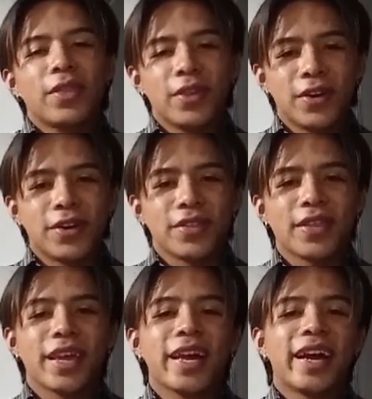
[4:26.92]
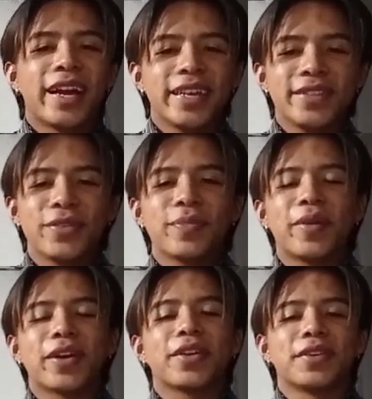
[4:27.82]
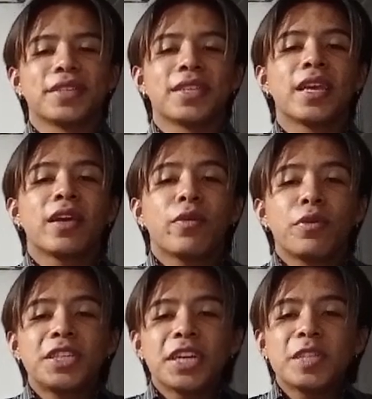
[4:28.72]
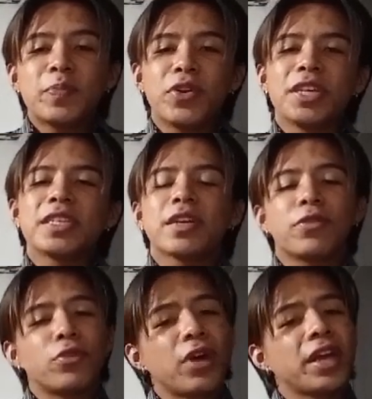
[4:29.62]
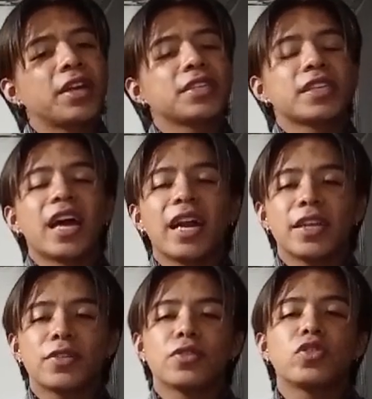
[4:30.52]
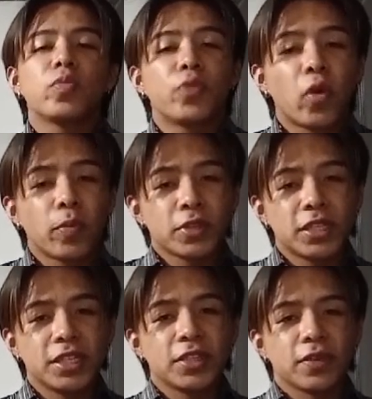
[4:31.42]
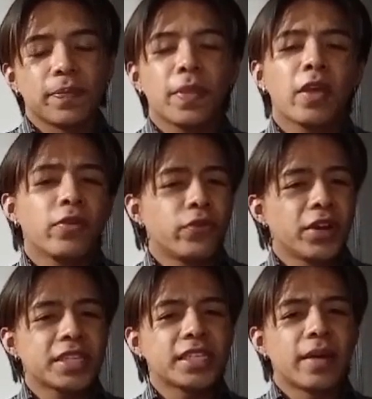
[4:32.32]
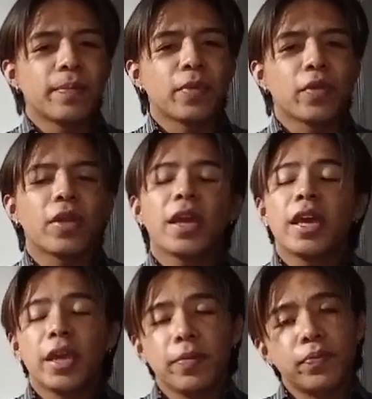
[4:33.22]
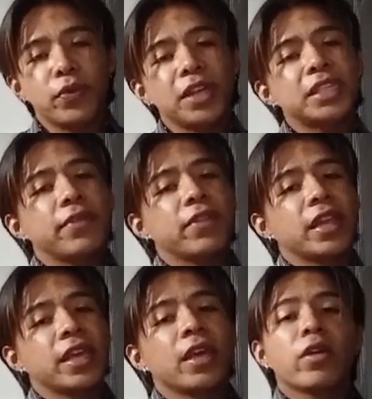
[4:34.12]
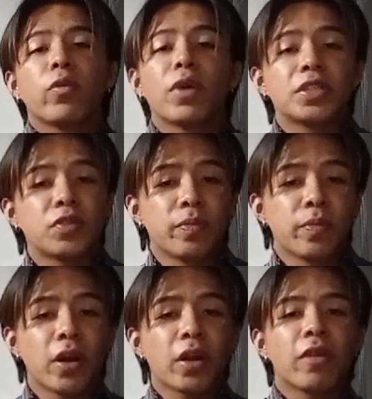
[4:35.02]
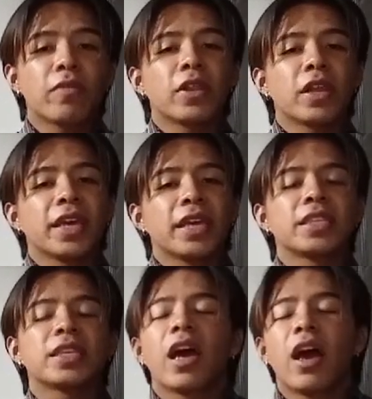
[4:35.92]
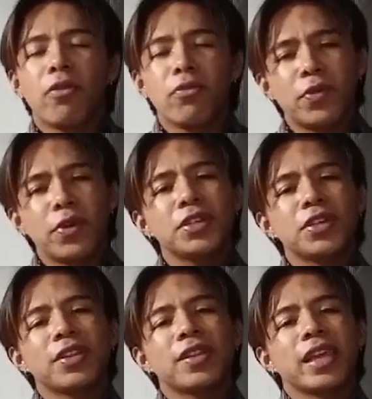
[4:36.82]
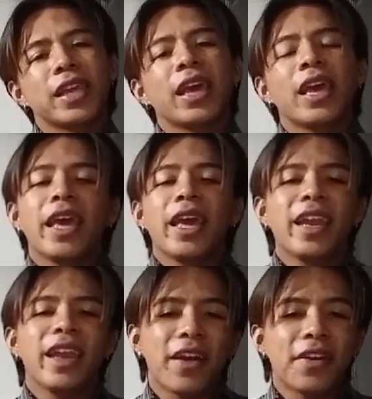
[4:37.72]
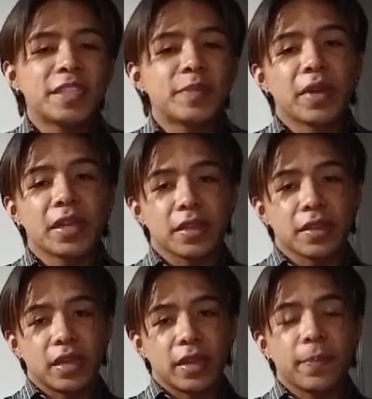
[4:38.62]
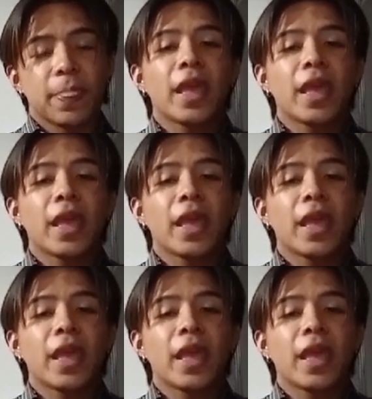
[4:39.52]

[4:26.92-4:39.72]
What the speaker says: Third, attitude markers, which express writer's attitude to proposition. For example, impressively, what's remarkable is, unfortunately, and unexpectedly.